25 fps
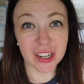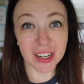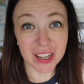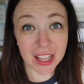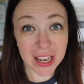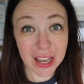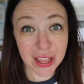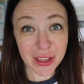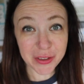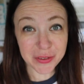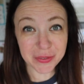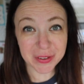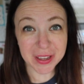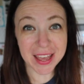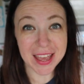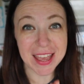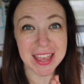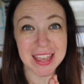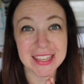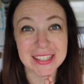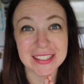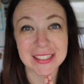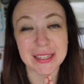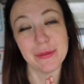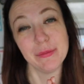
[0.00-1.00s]
Hello
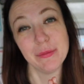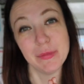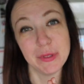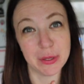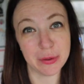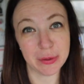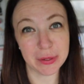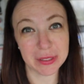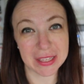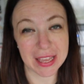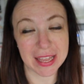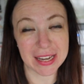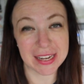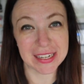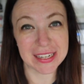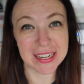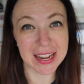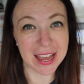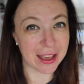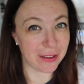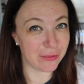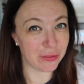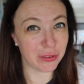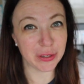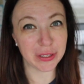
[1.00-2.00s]
you guys! I'm so excited to
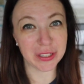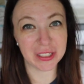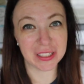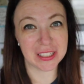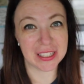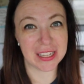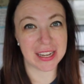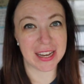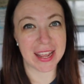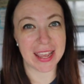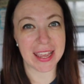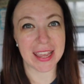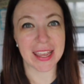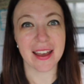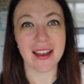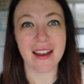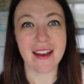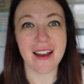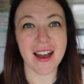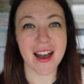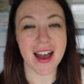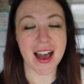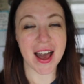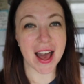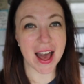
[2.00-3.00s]
have you here today.
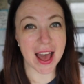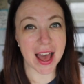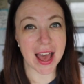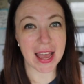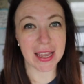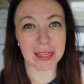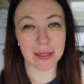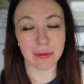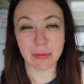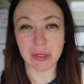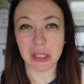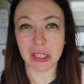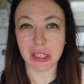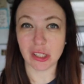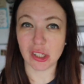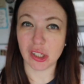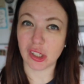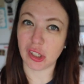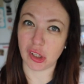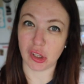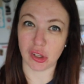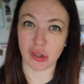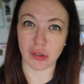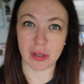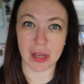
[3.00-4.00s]
I'm here to
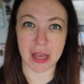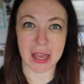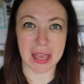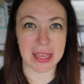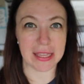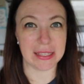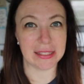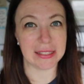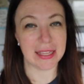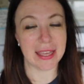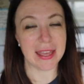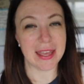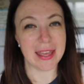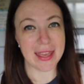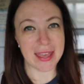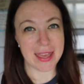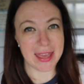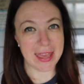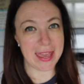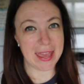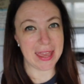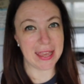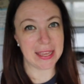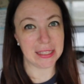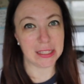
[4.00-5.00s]
show you guys
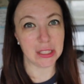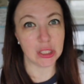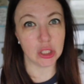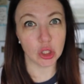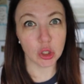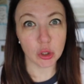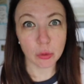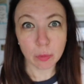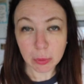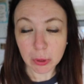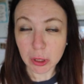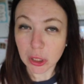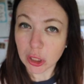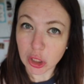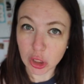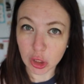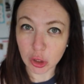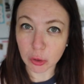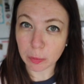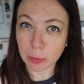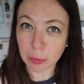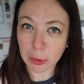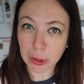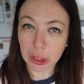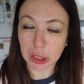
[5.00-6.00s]
a super
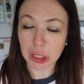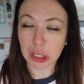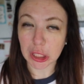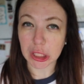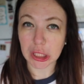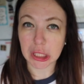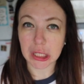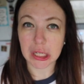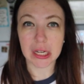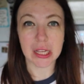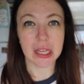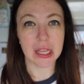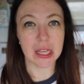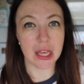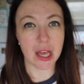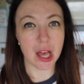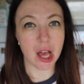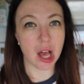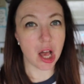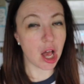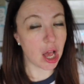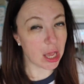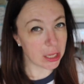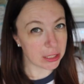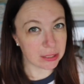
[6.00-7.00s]
duper
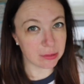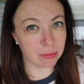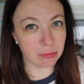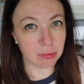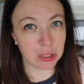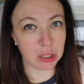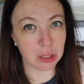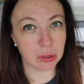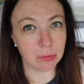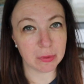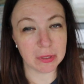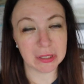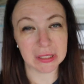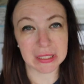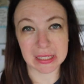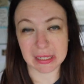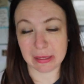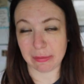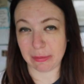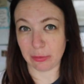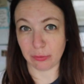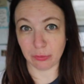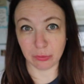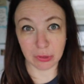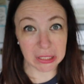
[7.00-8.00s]
awesome soup. that's going to
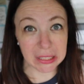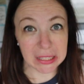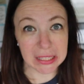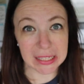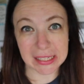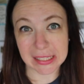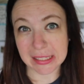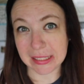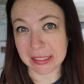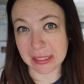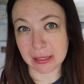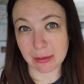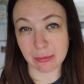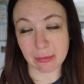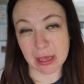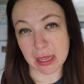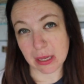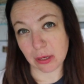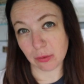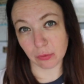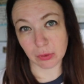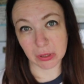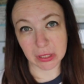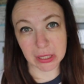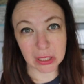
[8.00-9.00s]
be really easy to
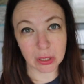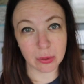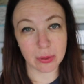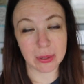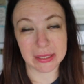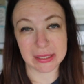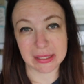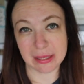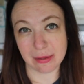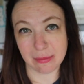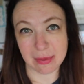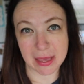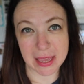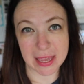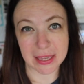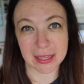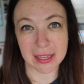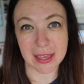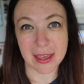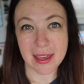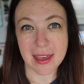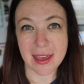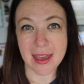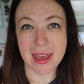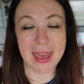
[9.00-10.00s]
make, really quick to make,
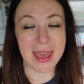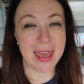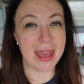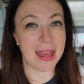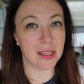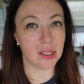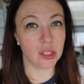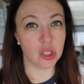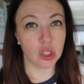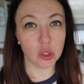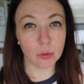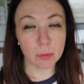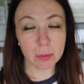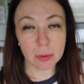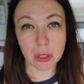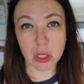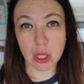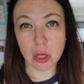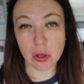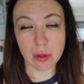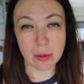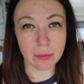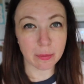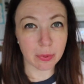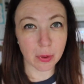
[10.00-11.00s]
and super
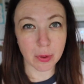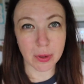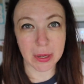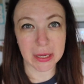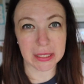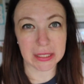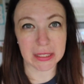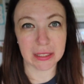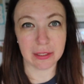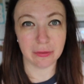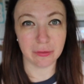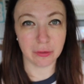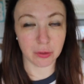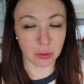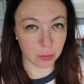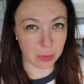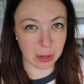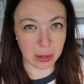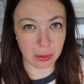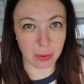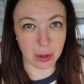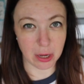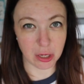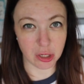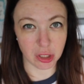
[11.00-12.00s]
low on points for
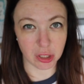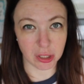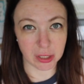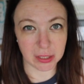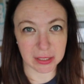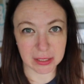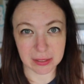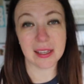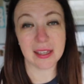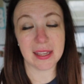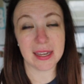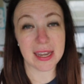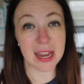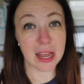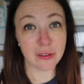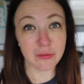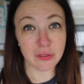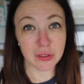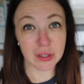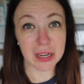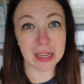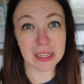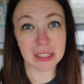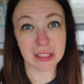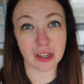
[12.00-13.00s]
Weight Watchers. Now if
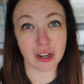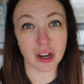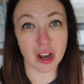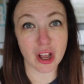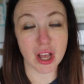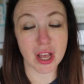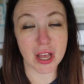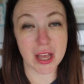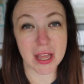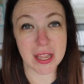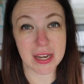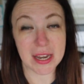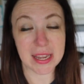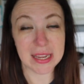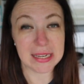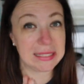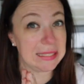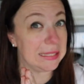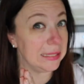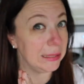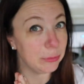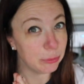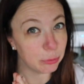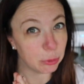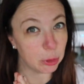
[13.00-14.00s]
you guys are on
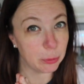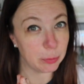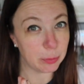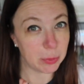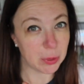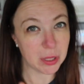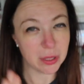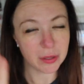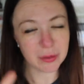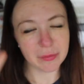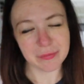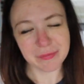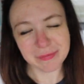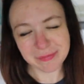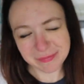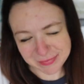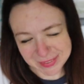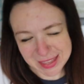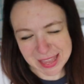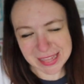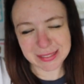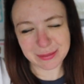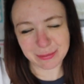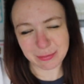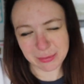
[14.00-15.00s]
Team Purple,
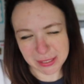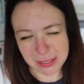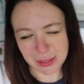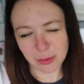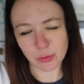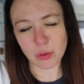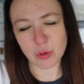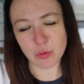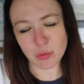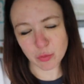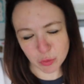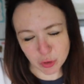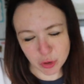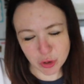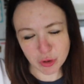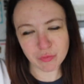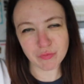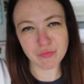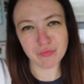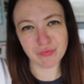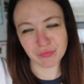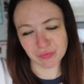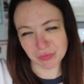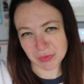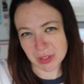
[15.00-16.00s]
that's me, whoop
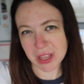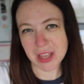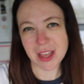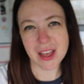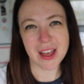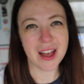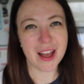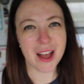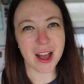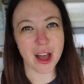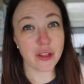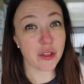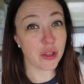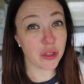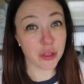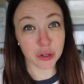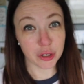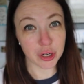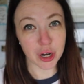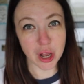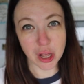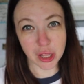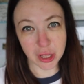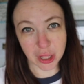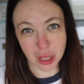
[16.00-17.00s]
whoop. Although
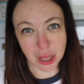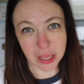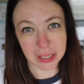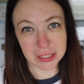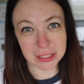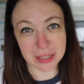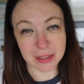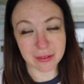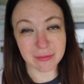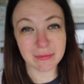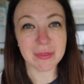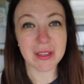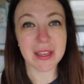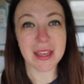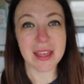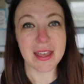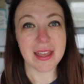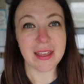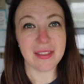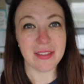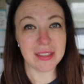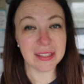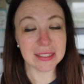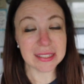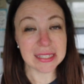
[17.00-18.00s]
they're all awesome,
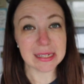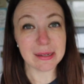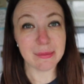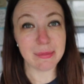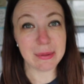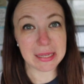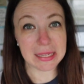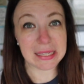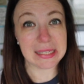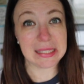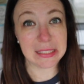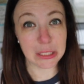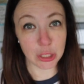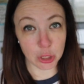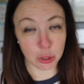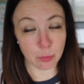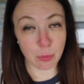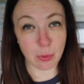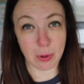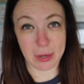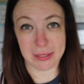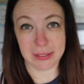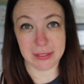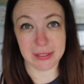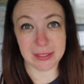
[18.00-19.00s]
this is going to be zero
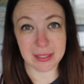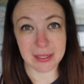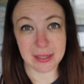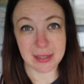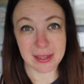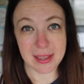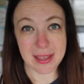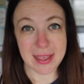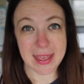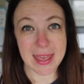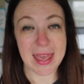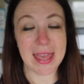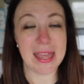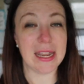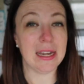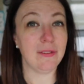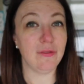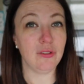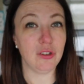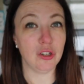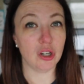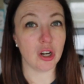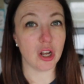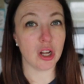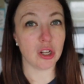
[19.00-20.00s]
points. And
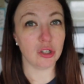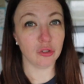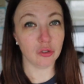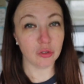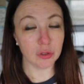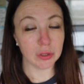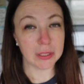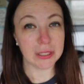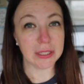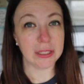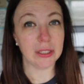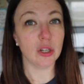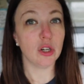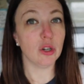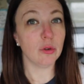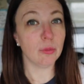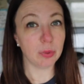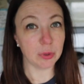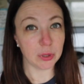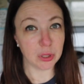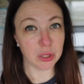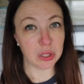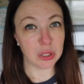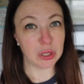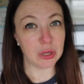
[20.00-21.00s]
if you're on green or
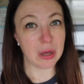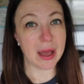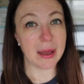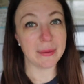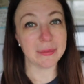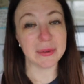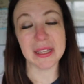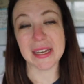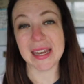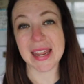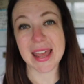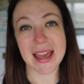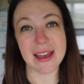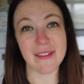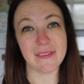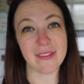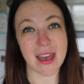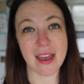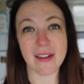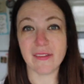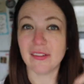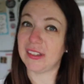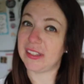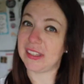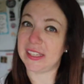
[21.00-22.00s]
blue, I'm going to have
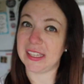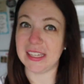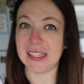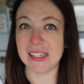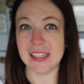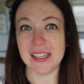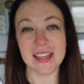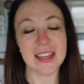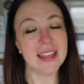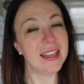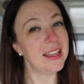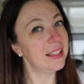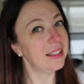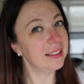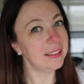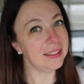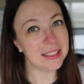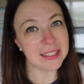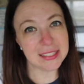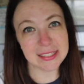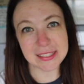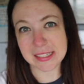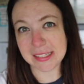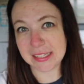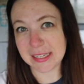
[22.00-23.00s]
everything
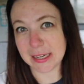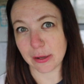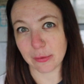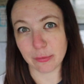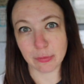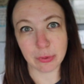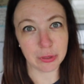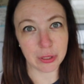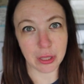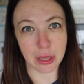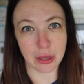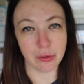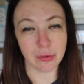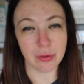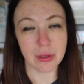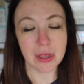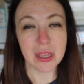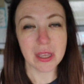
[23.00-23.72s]
listed down below.